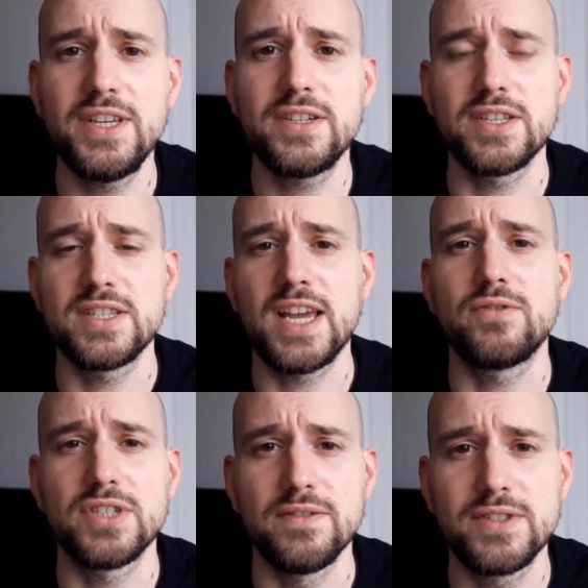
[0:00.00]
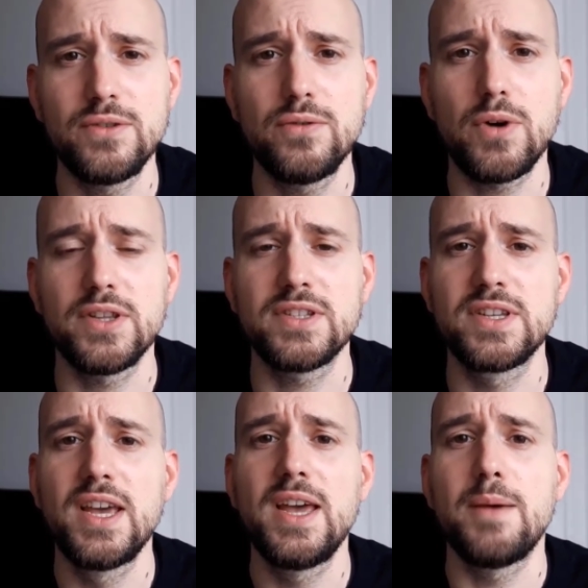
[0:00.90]
years a state receives new ones,
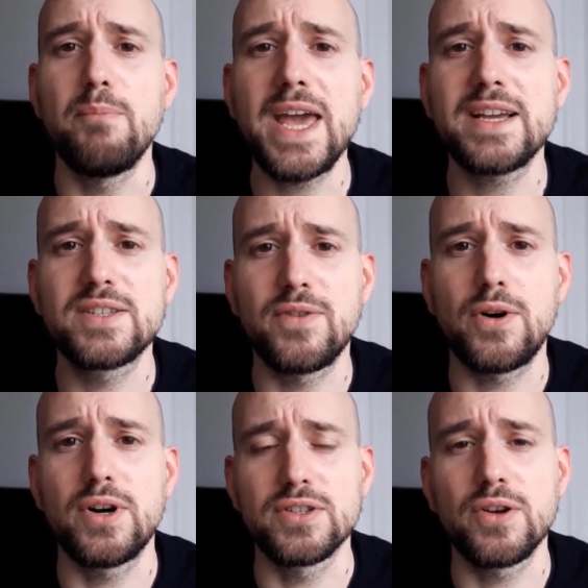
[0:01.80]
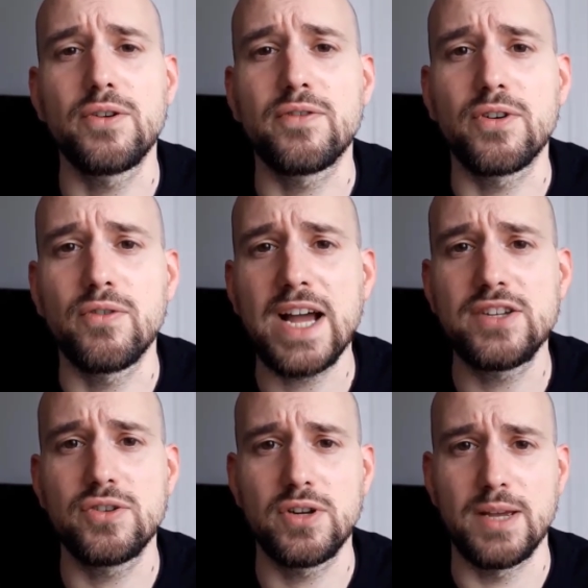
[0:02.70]
makes for a sort of
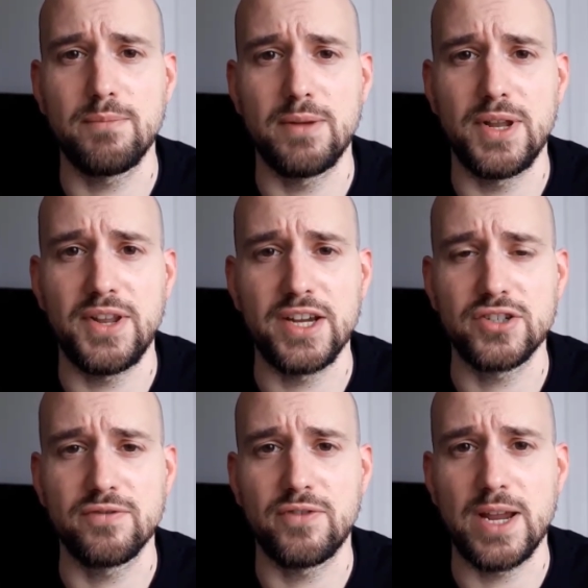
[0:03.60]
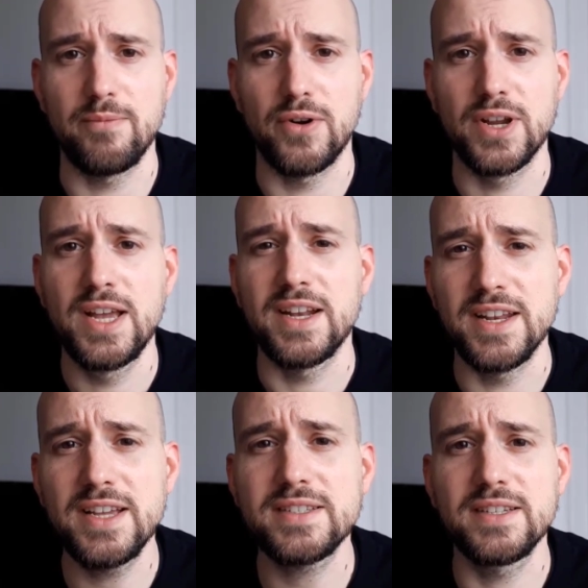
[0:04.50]
gradual implementation framework that
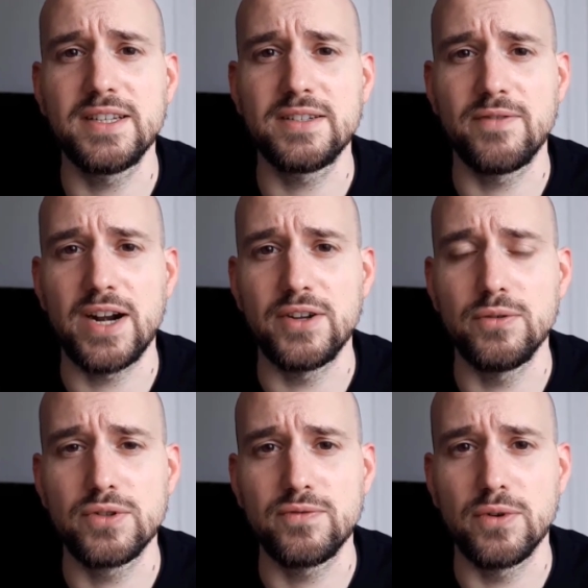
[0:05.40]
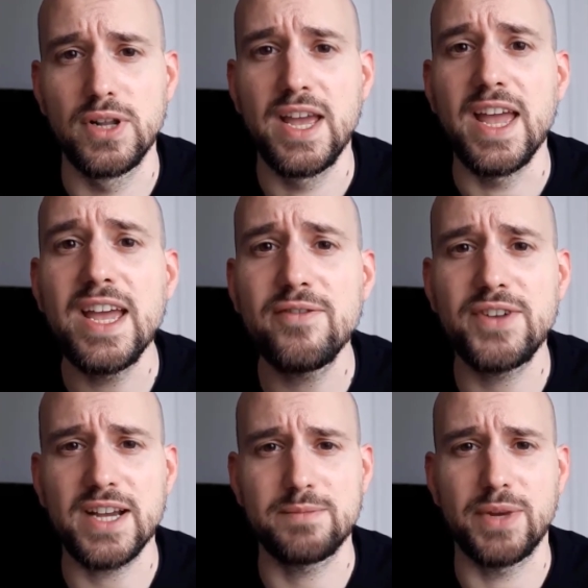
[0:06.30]
is indeed very useful if
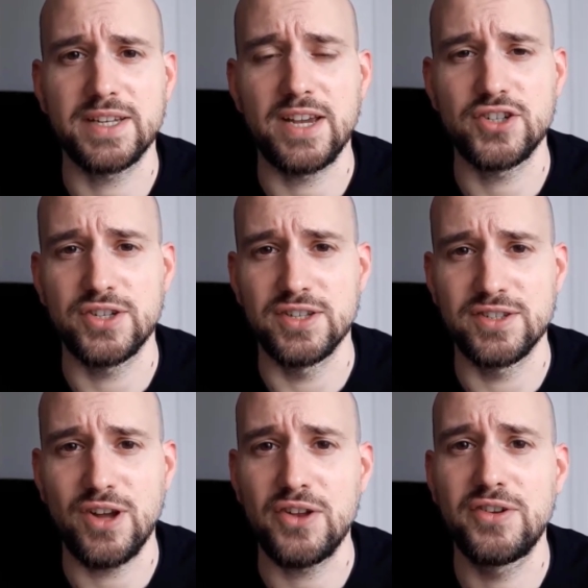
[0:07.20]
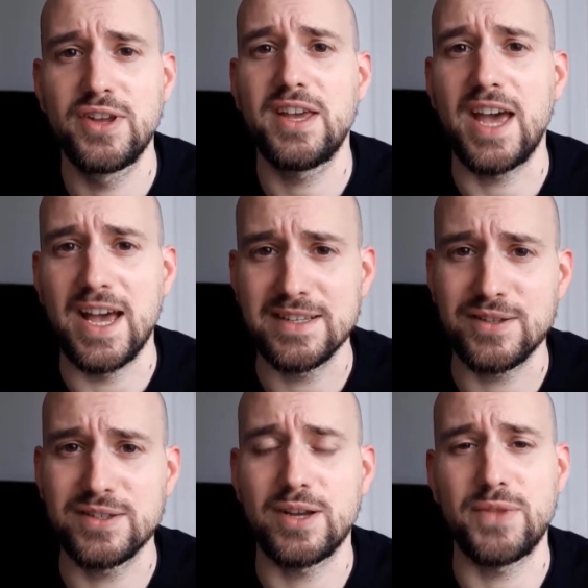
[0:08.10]
the expectation is not, as
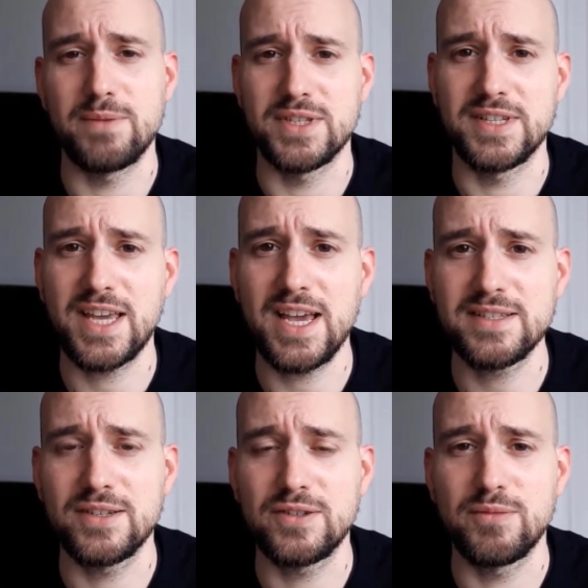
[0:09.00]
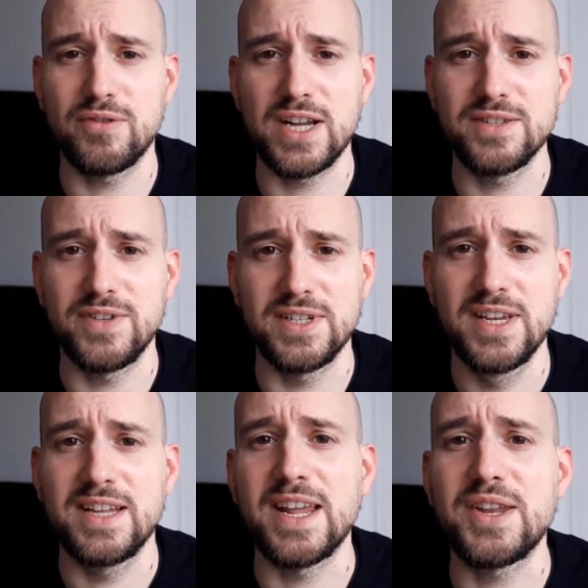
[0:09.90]
sometimes is the case in the human rights field,
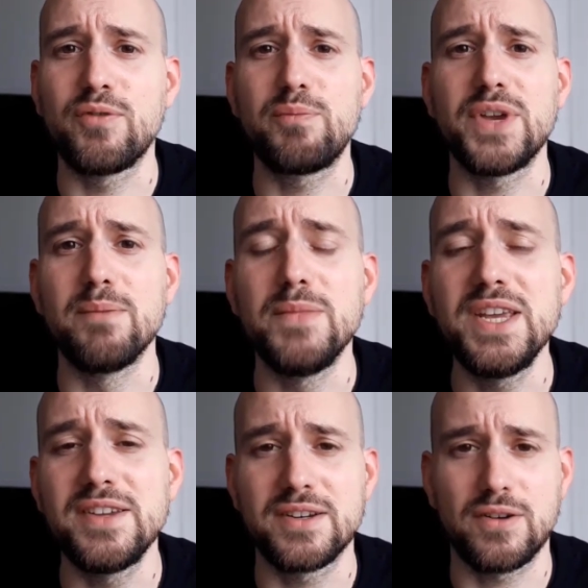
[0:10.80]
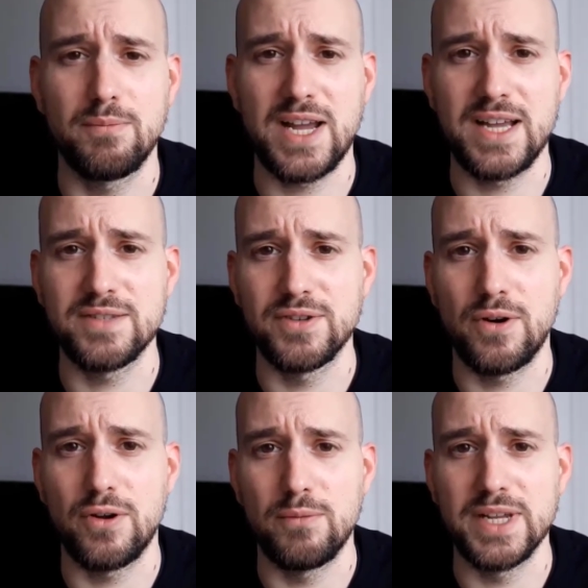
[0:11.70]
that there would be immediate compliance with
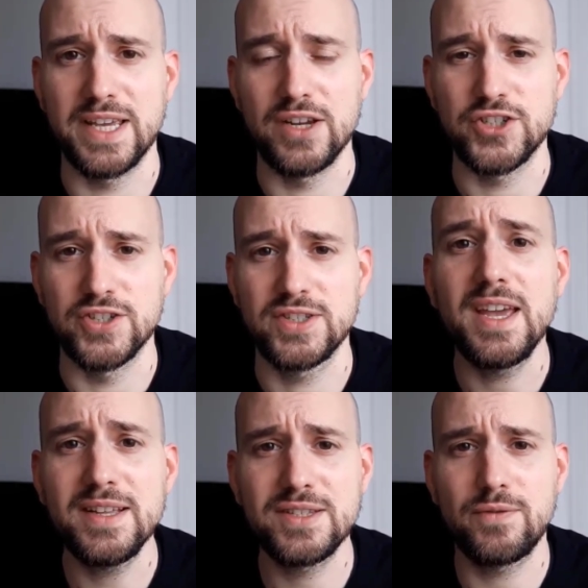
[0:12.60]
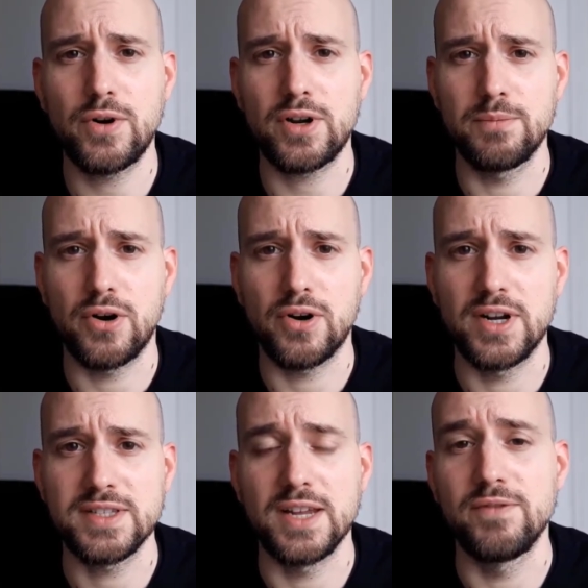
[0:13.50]
all obligations. It's a work in
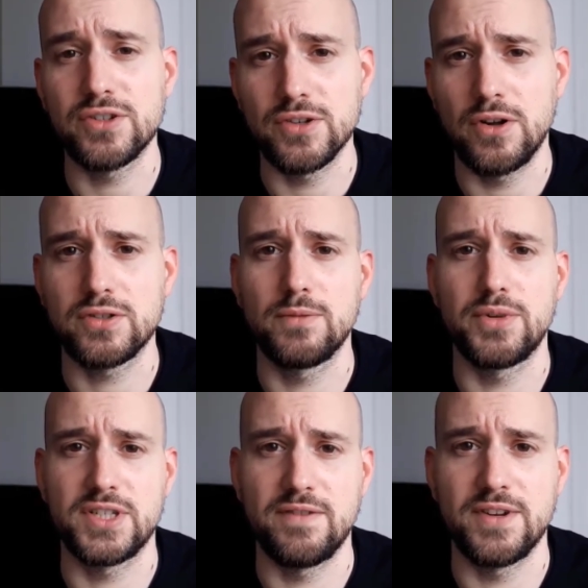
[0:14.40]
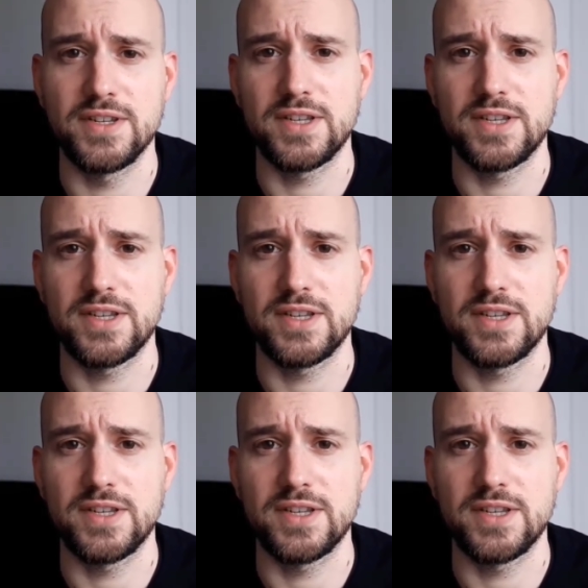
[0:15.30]
progress, and we should also perceive it as